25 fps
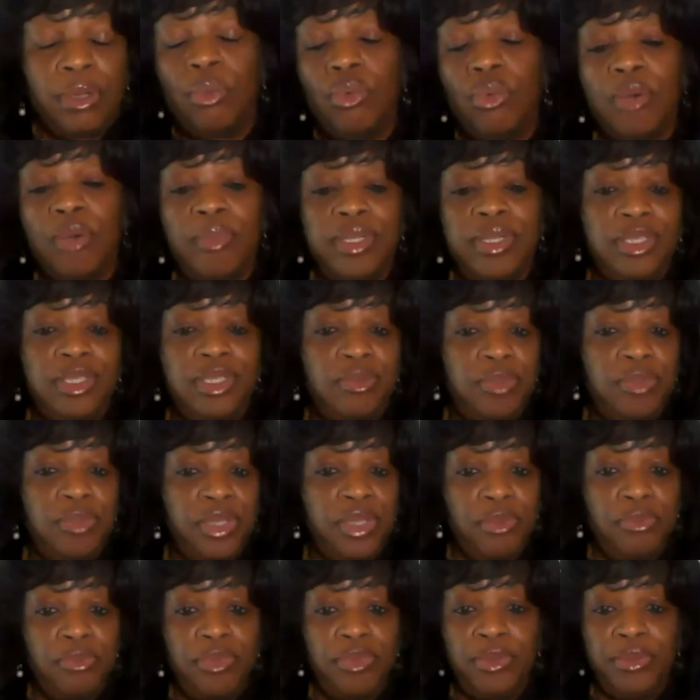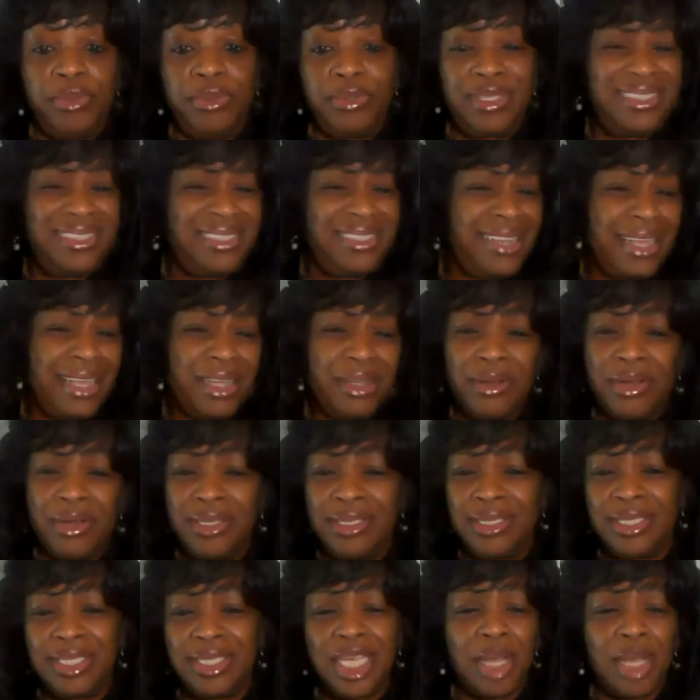a woman to be abused. It's not
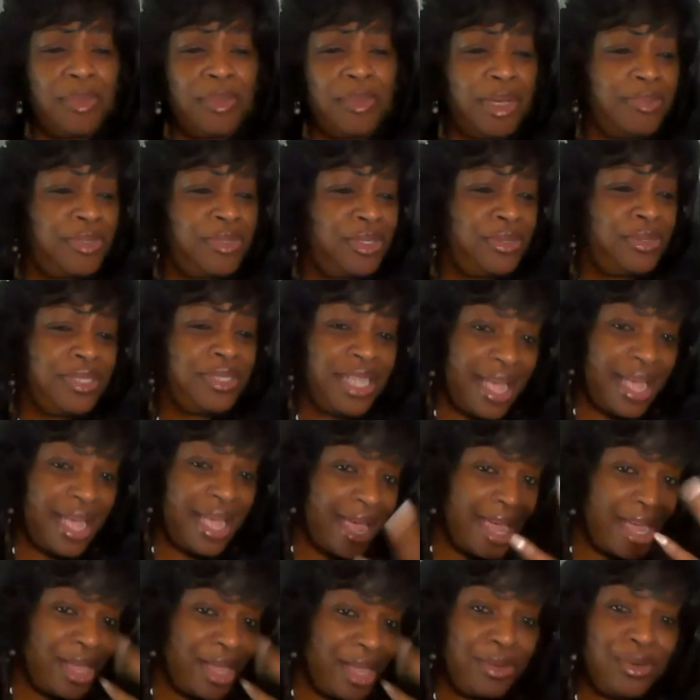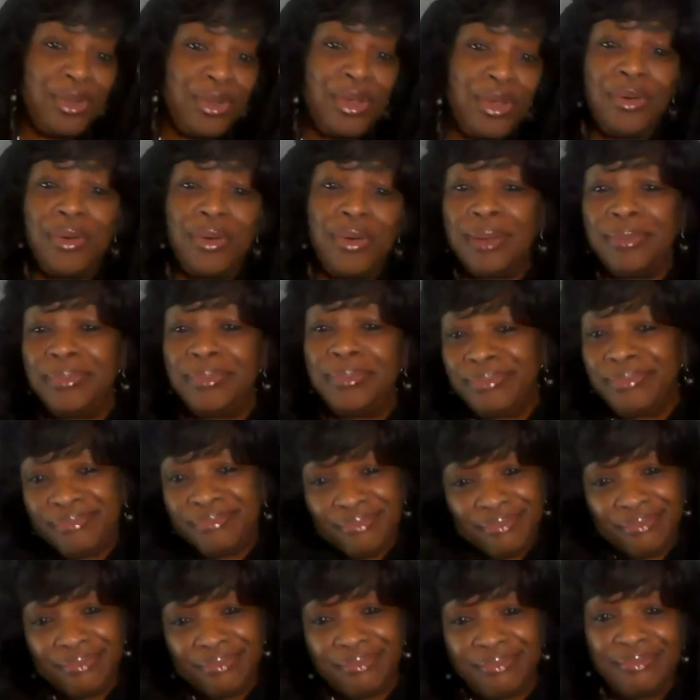going to just come up to you and say, hey, I'm
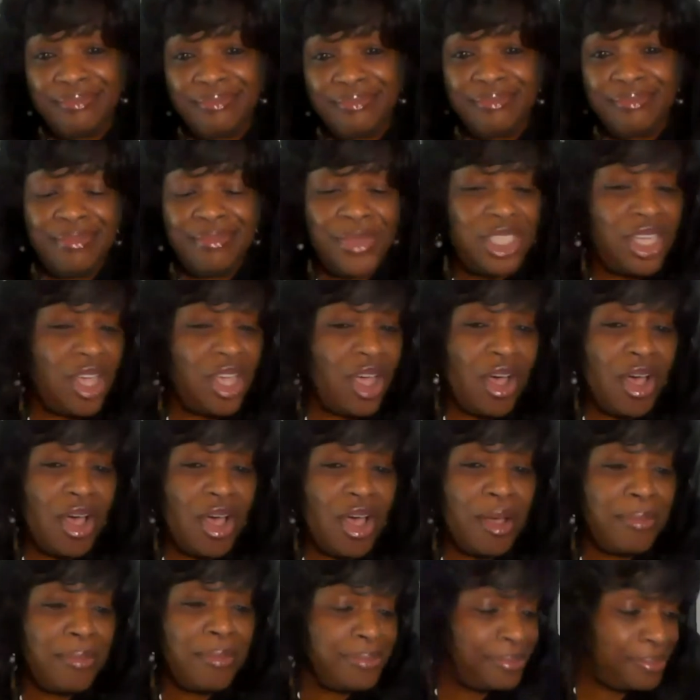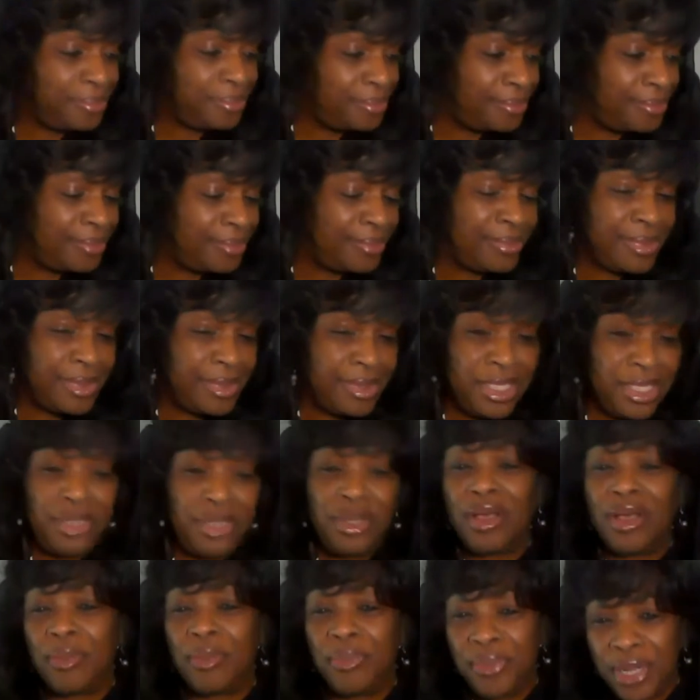Tom.
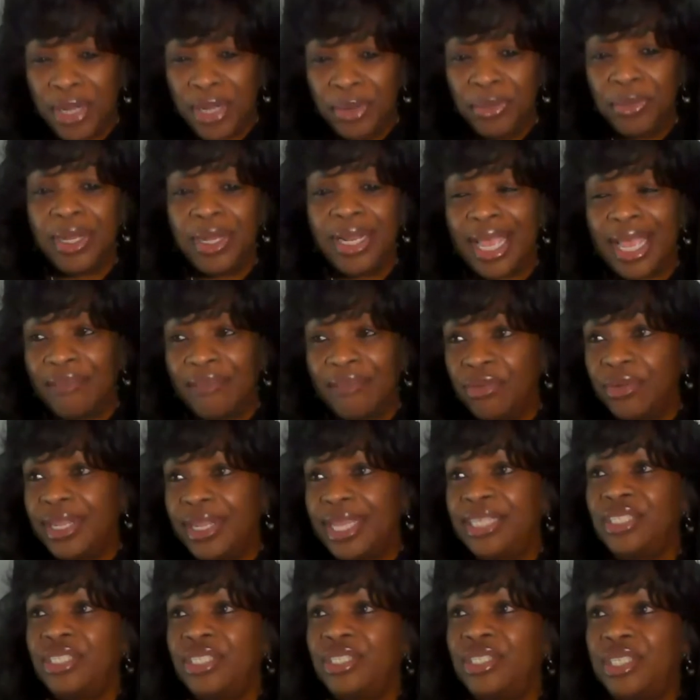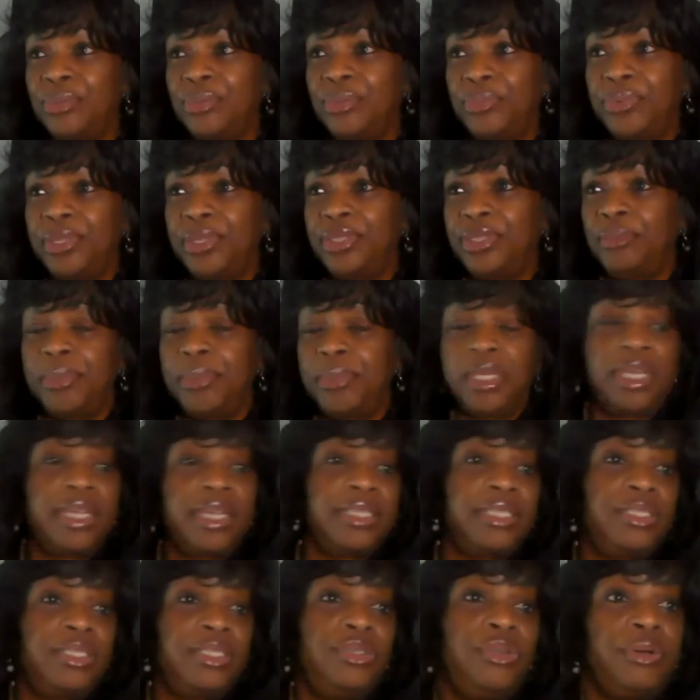I really want to have a relationship with you
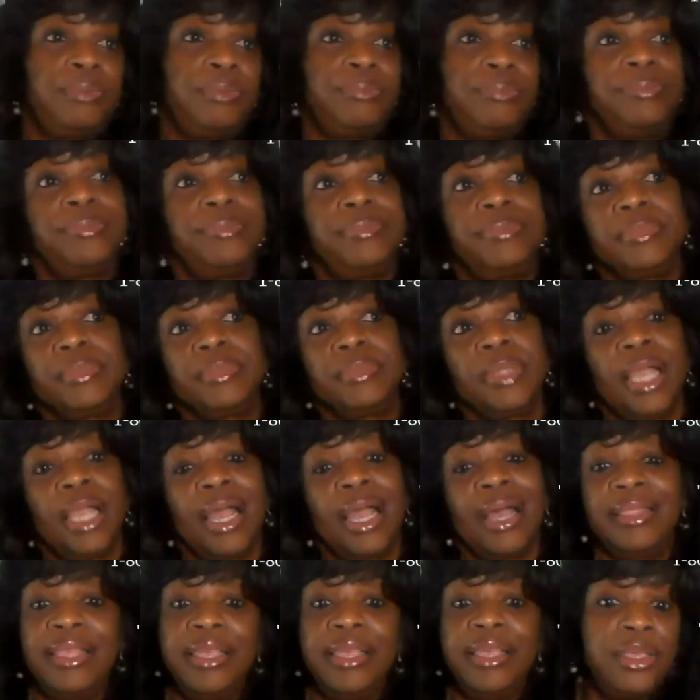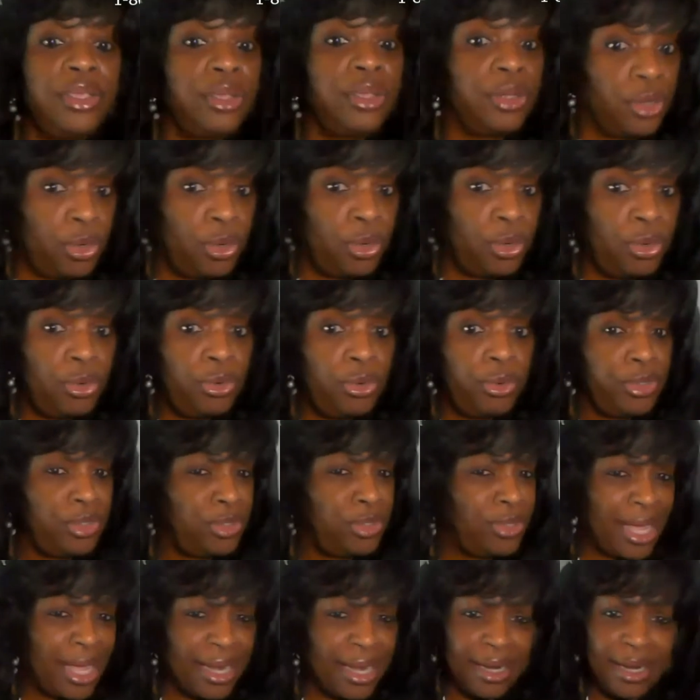because, I think you're cool.
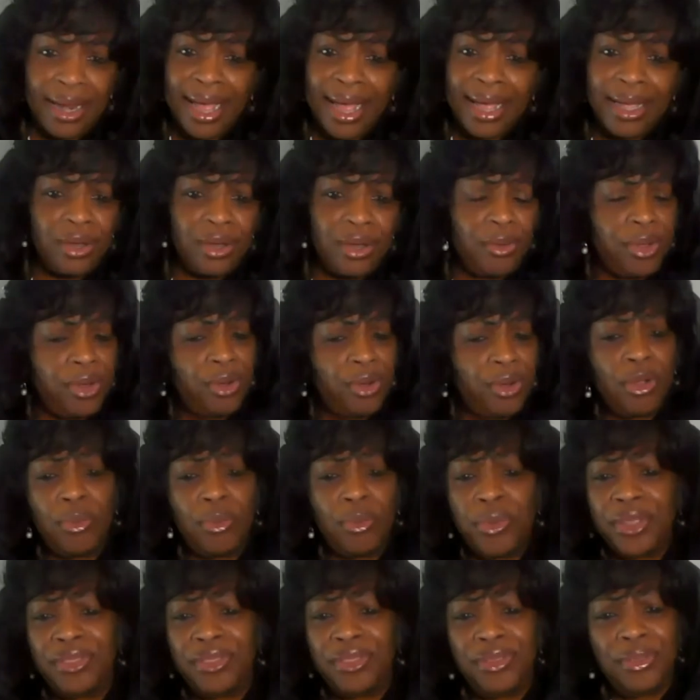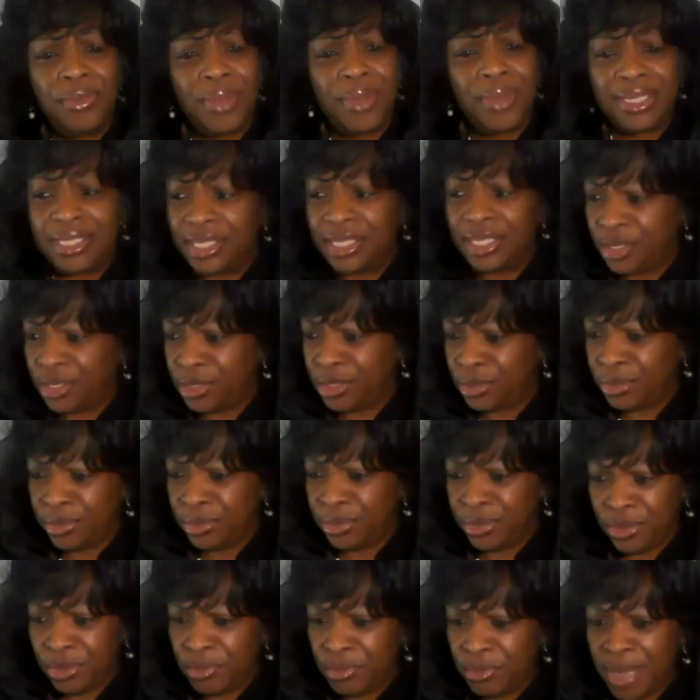You got a lot going on with you. I see you
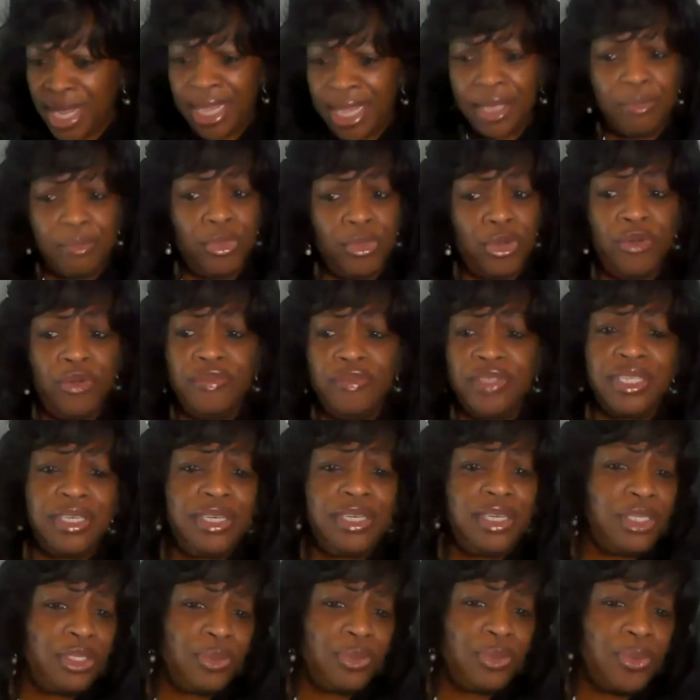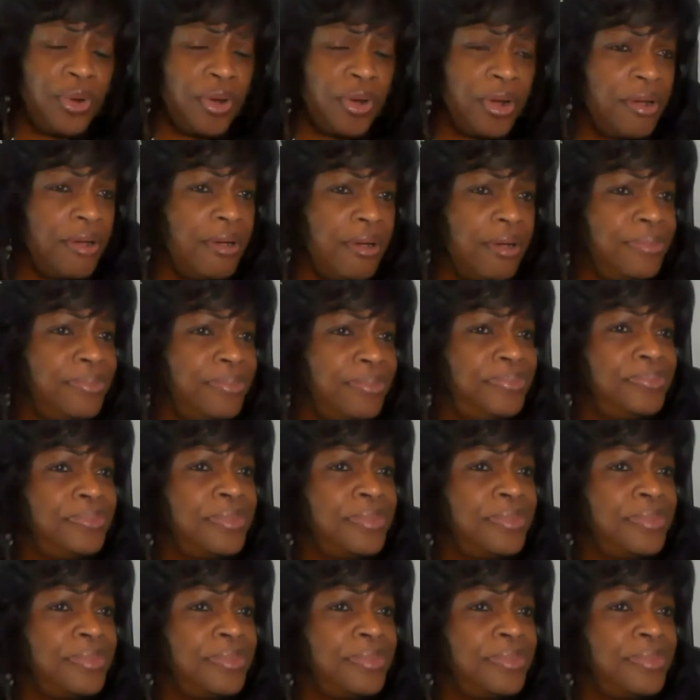making moves in this world.